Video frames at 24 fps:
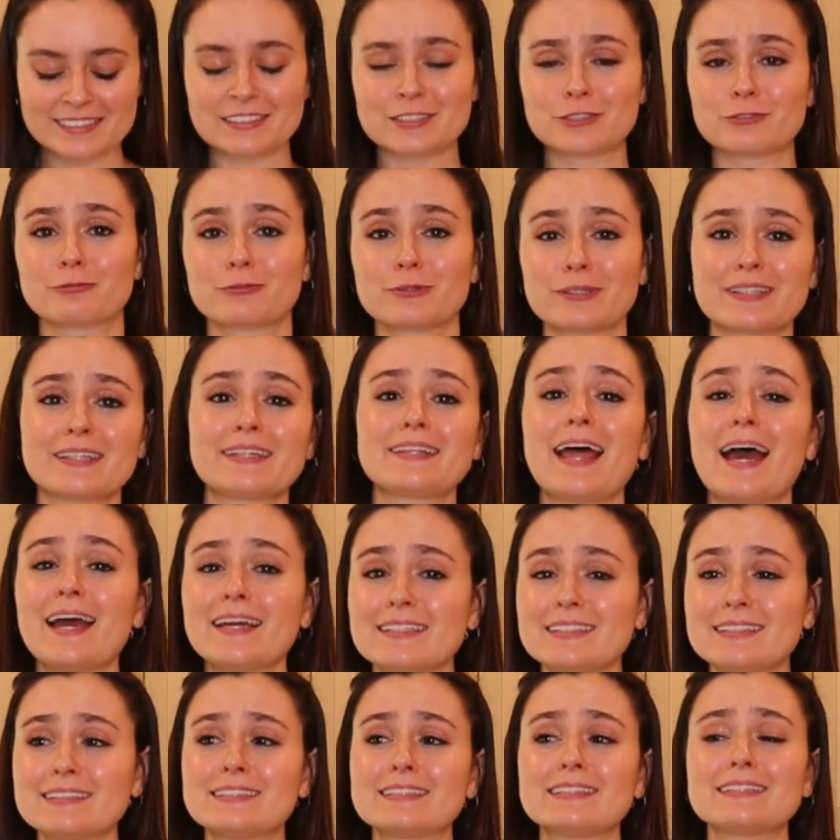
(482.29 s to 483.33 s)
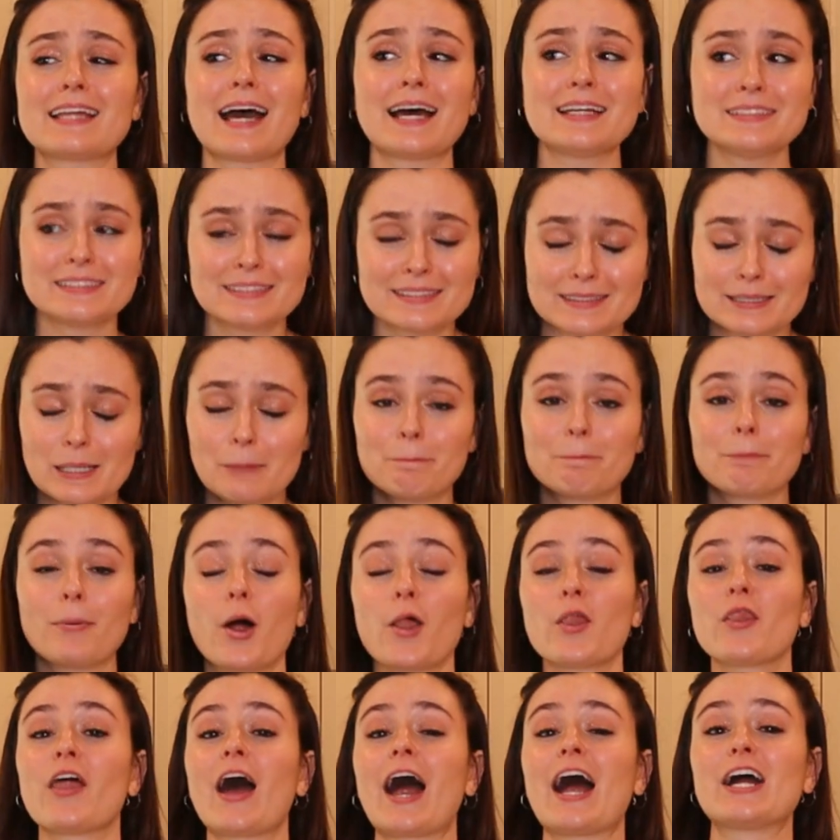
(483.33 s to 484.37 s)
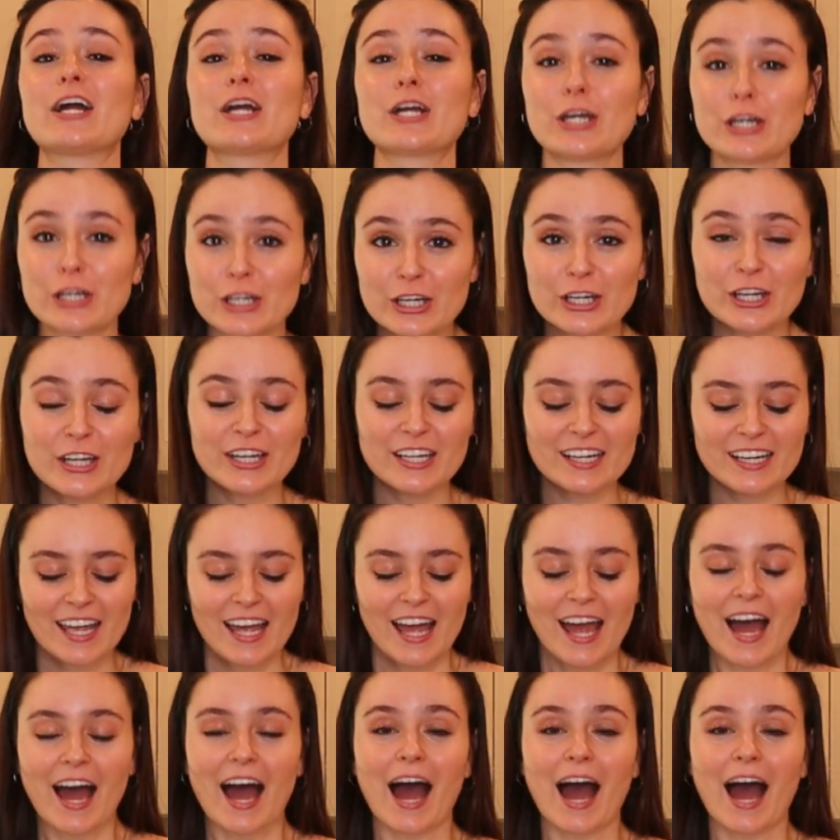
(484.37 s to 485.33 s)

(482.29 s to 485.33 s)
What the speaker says: It's really that easy, that simple, that good.